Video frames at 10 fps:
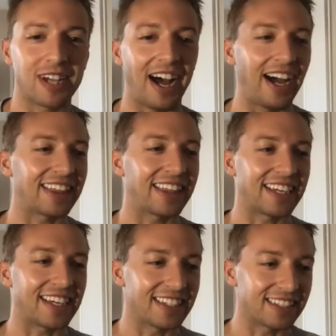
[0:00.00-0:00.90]
I think
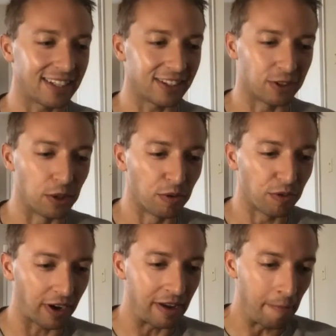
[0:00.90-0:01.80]
he's due
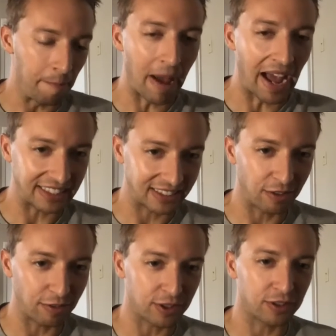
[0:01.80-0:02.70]
for a
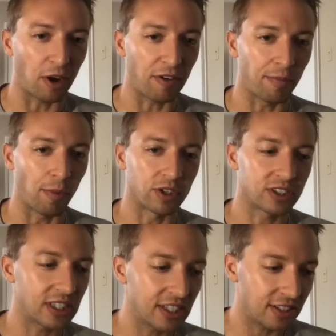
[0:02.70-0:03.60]
massive sophomore
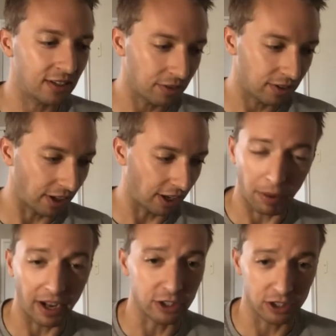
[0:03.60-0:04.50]
season. I
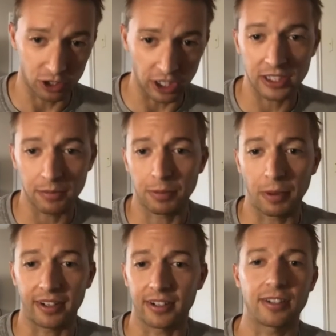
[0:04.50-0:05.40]
probably just jinxed him. He's
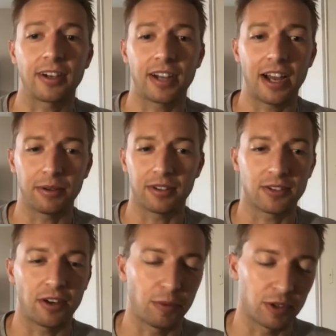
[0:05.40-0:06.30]
probably going to suck now with the
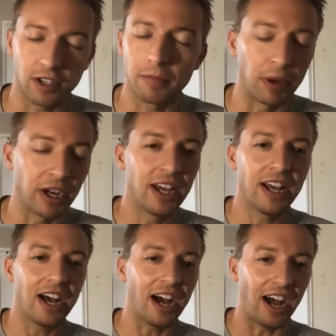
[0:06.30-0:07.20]
sophomore slump, but
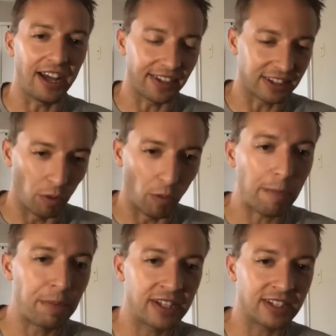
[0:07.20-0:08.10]
I like the
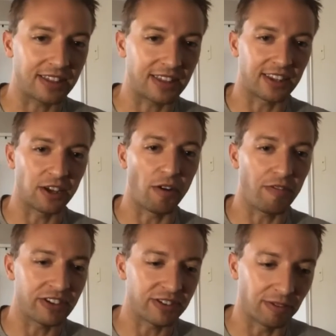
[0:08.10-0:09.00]
weapons. I think the
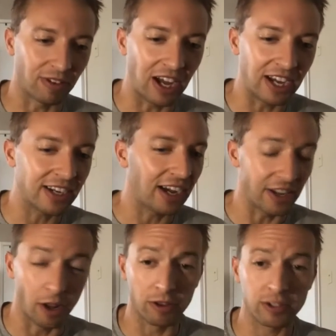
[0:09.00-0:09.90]
offensive line. I
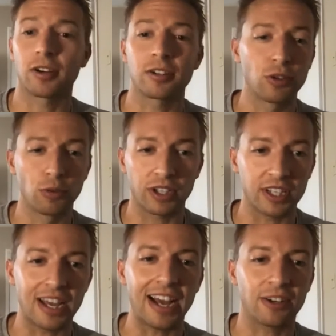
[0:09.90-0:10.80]
know they're starting 2 rookie
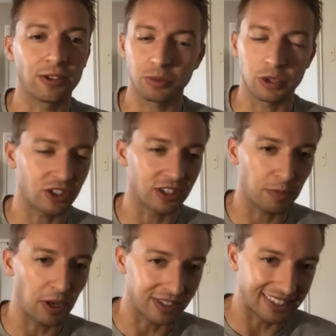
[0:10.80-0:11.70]
tackles, which can
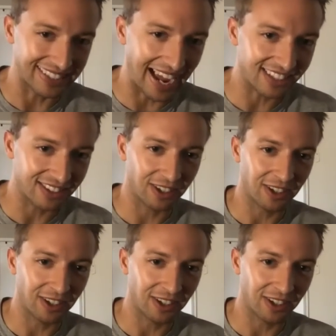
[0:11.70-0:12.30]
spell disaster.